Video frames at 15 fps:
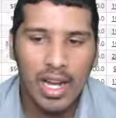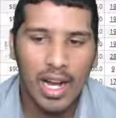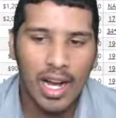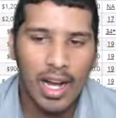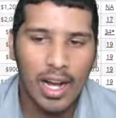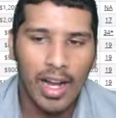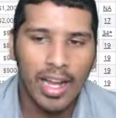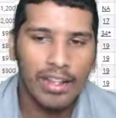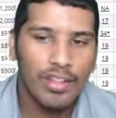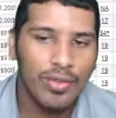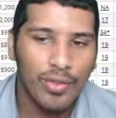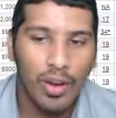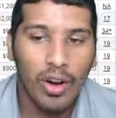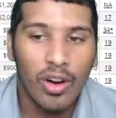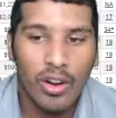As
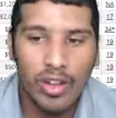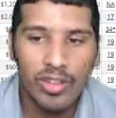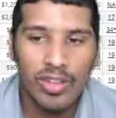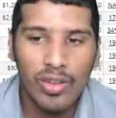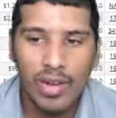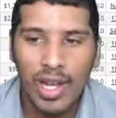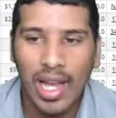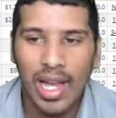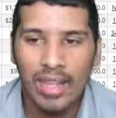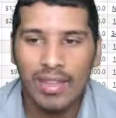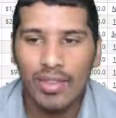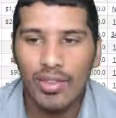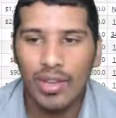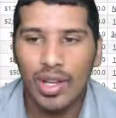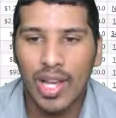far as you guys,
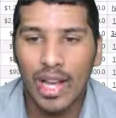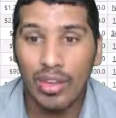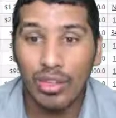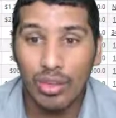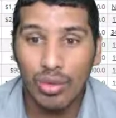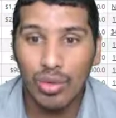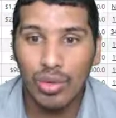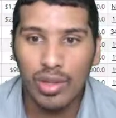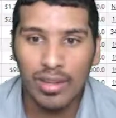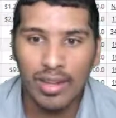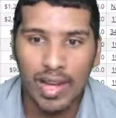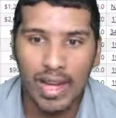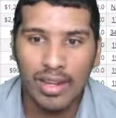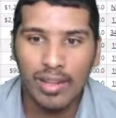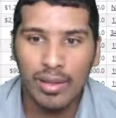if you guys do
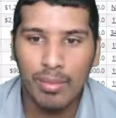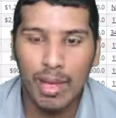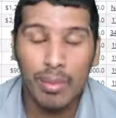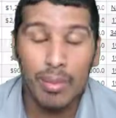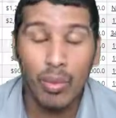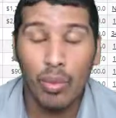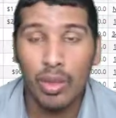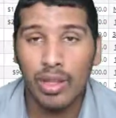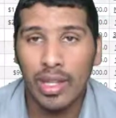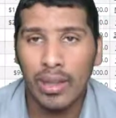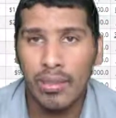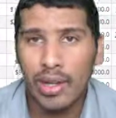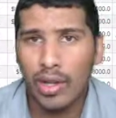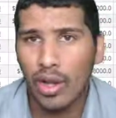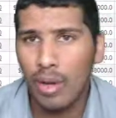decide to maybe one day
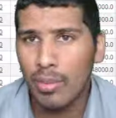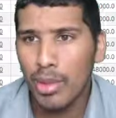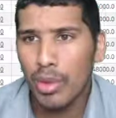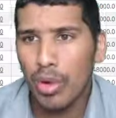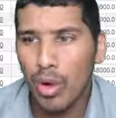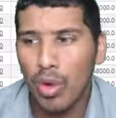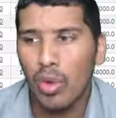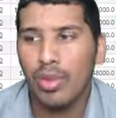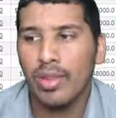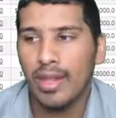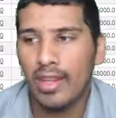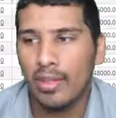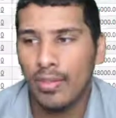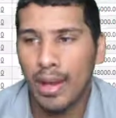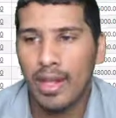become your own
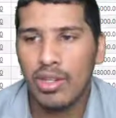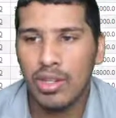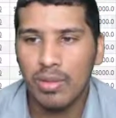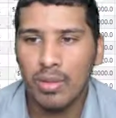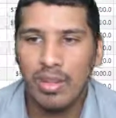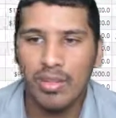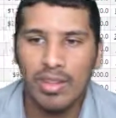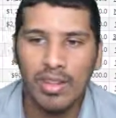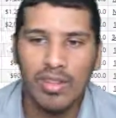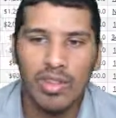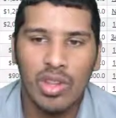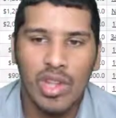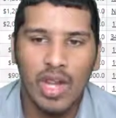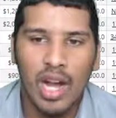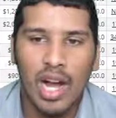dispatching business,
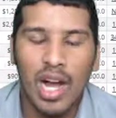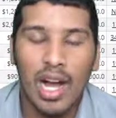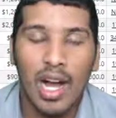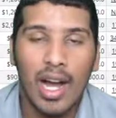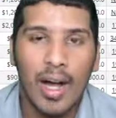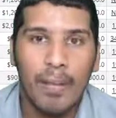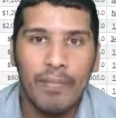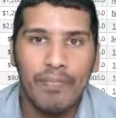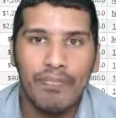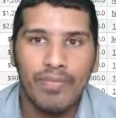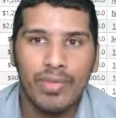I